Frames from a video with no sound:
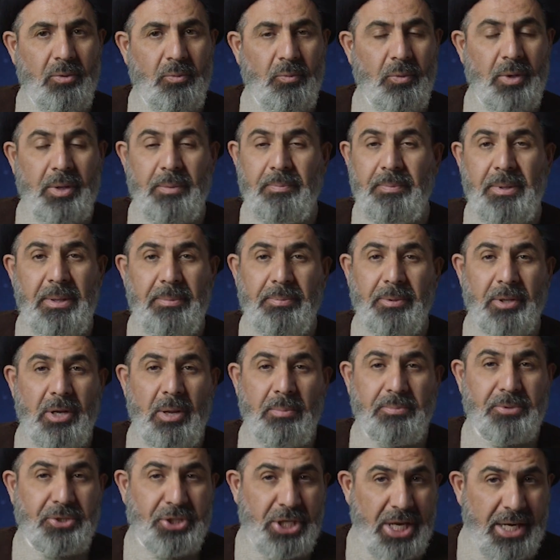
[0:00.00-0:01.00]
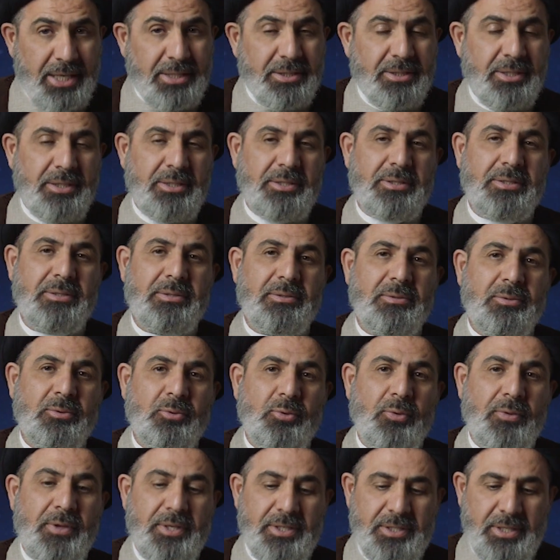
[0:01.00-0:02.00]
where people objected
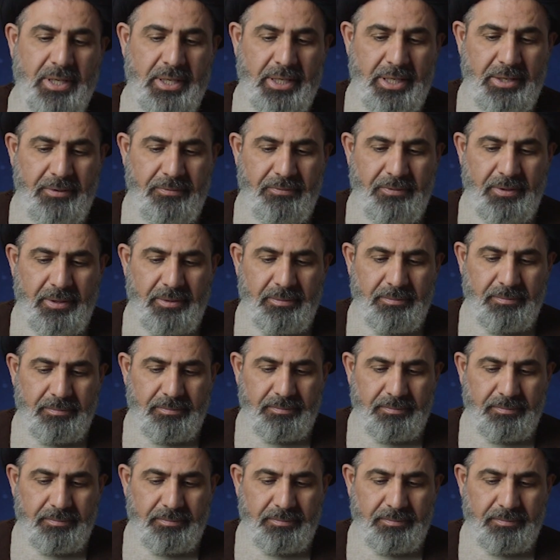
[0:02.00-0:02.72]
to the Saqifah.